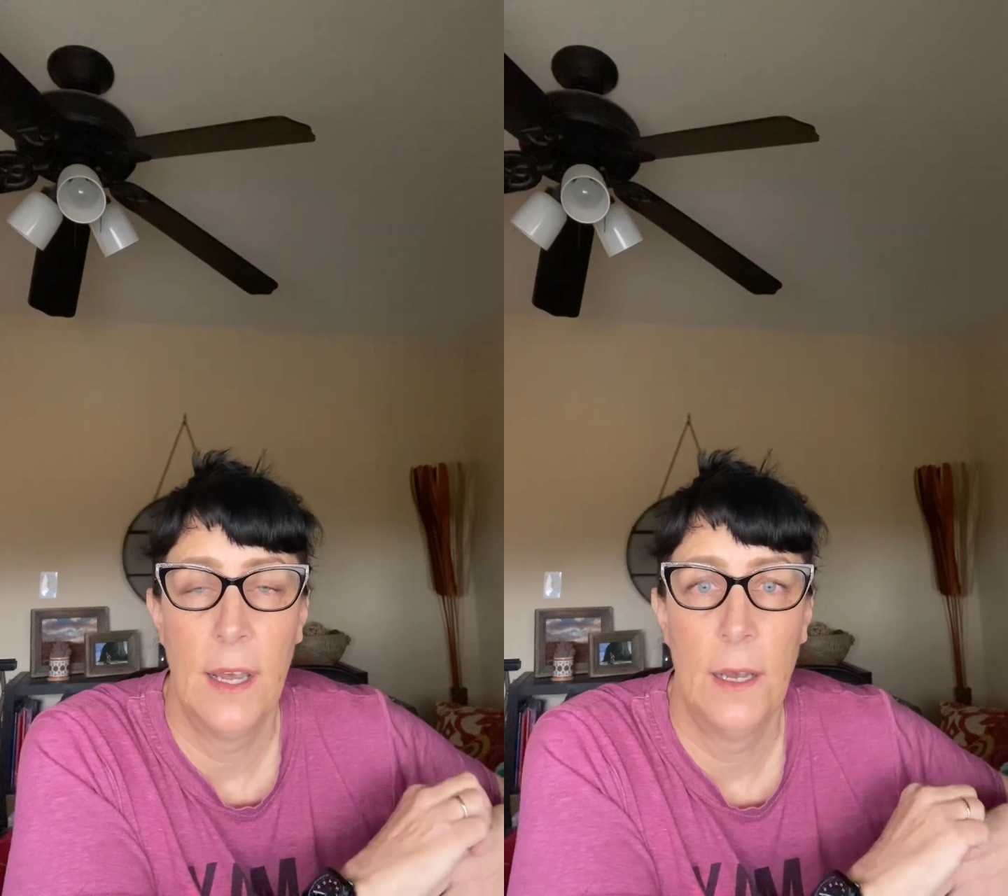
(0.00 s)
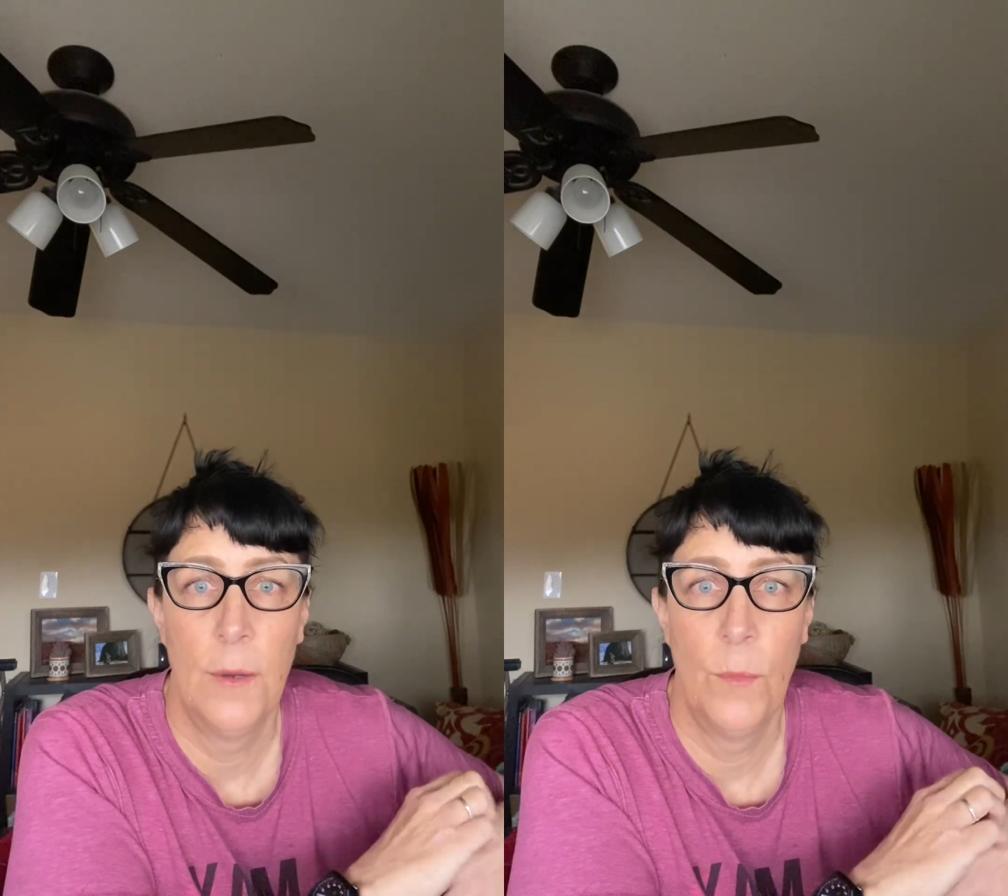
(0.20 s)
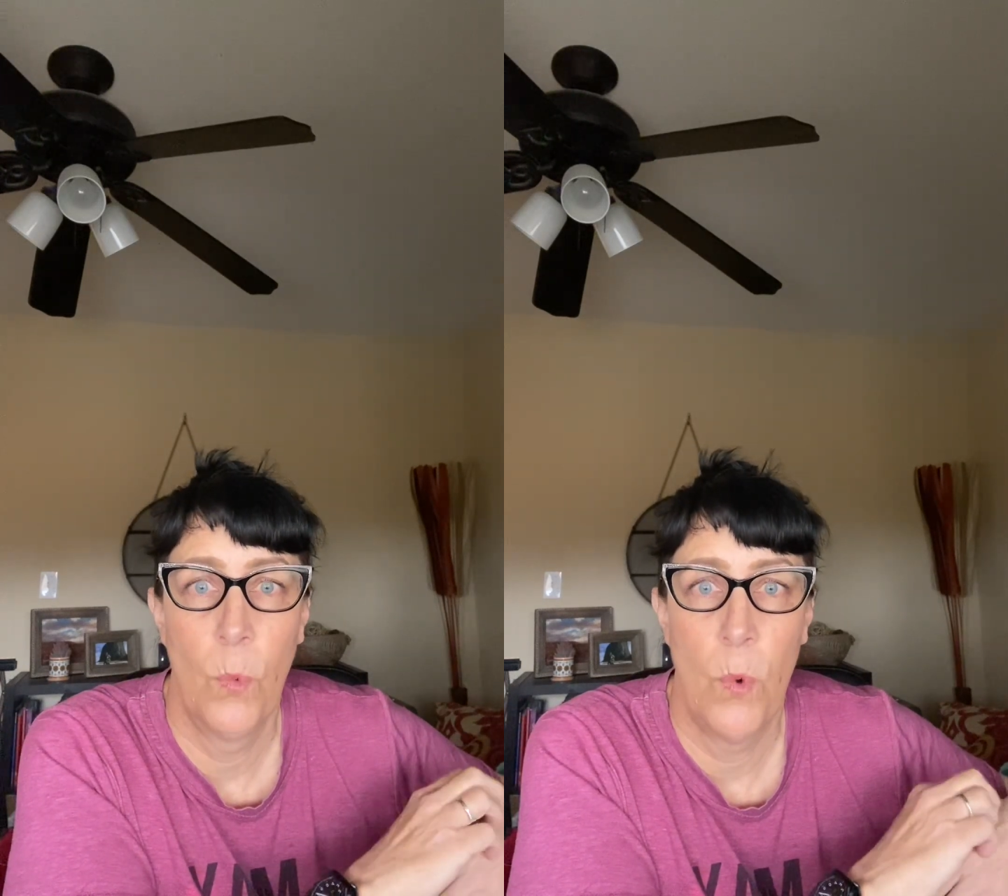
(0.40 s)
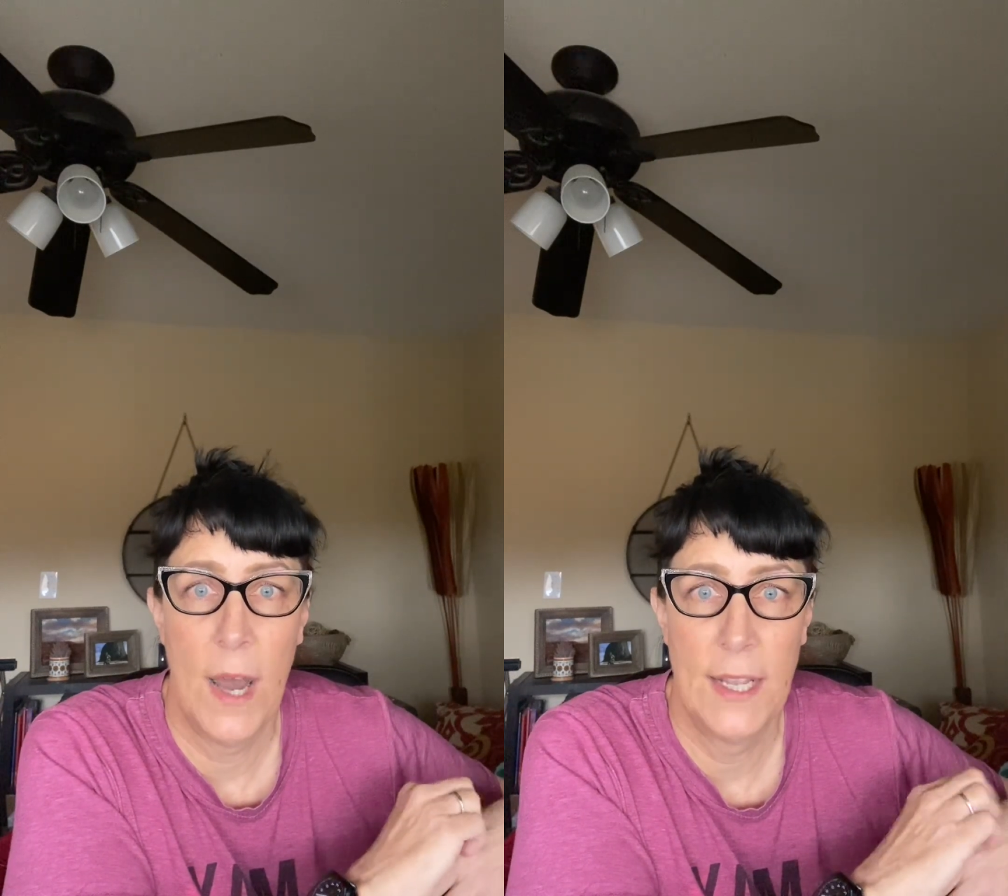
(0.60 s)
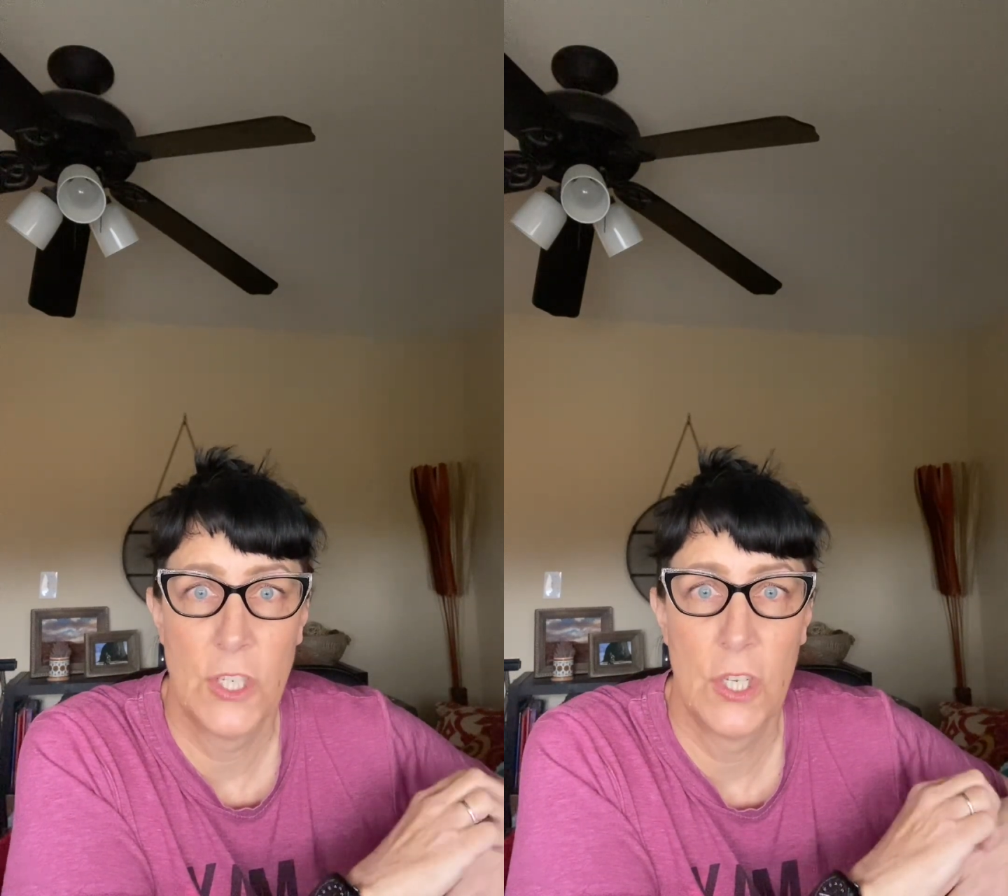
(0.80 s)

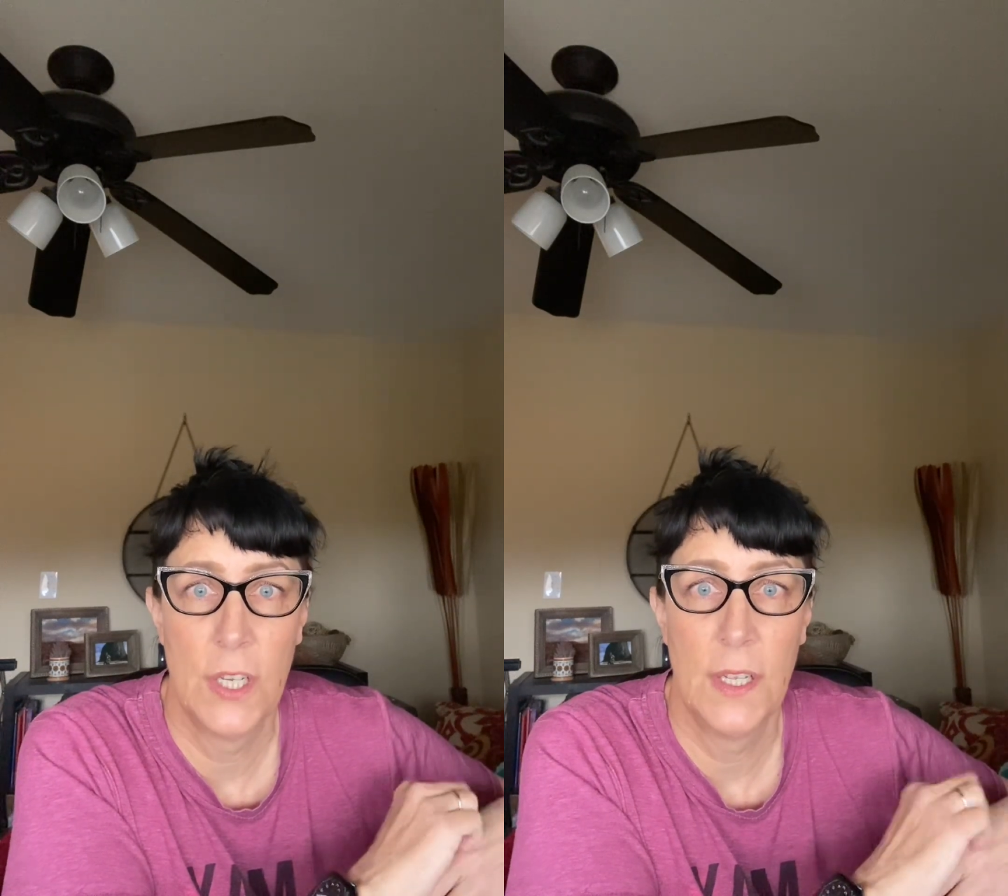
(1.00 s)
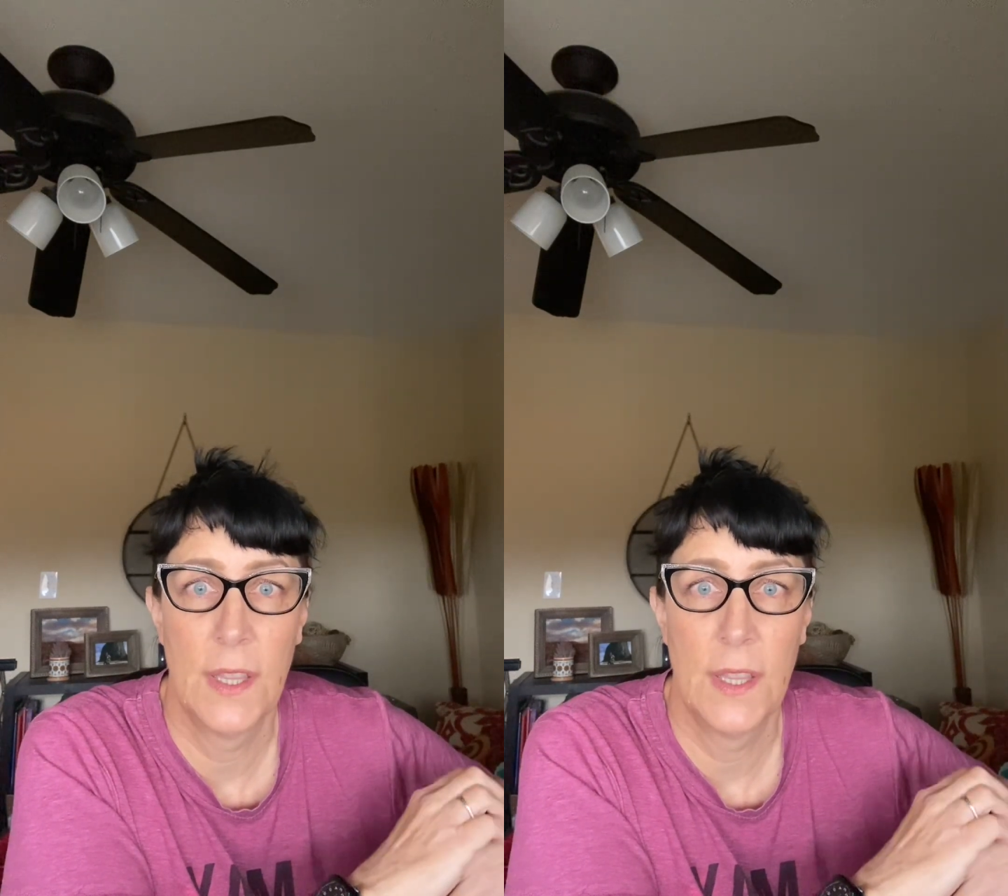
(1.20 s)
watch